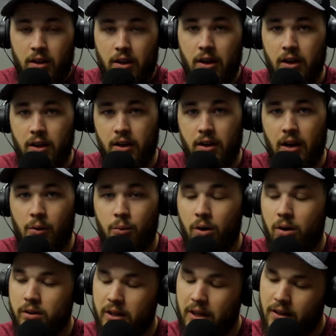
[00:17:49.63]
I
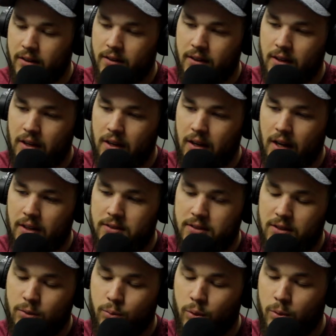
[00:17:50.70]
walk in. I
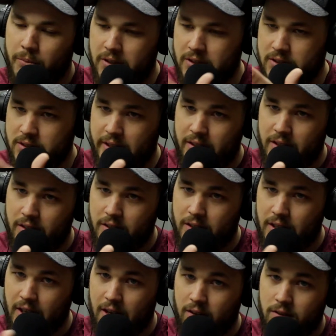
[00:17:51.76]
see the woman sitting at the
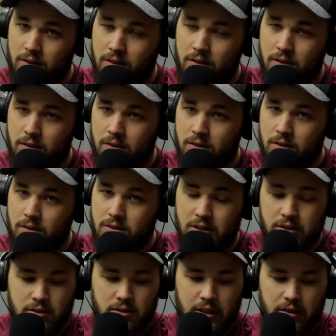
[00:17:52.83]
counter,
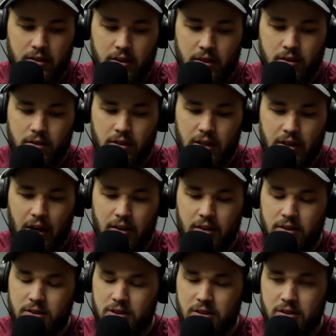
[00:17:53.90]
just sitting there.
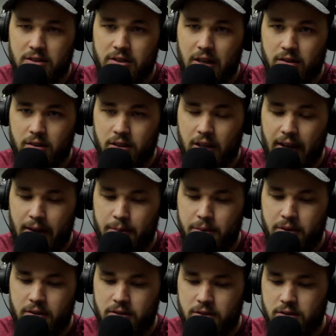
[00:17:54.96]
And she does not look happy.